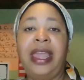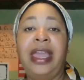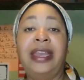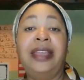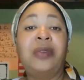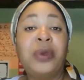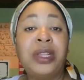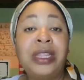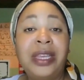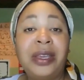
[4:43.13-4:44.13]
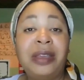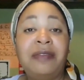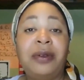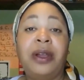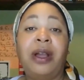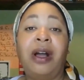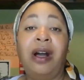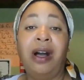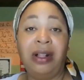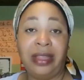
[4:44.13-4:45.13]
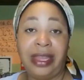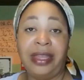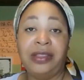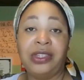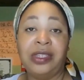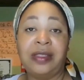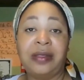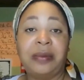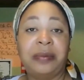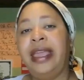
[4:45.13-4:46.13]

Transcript: and it's really good for all ages.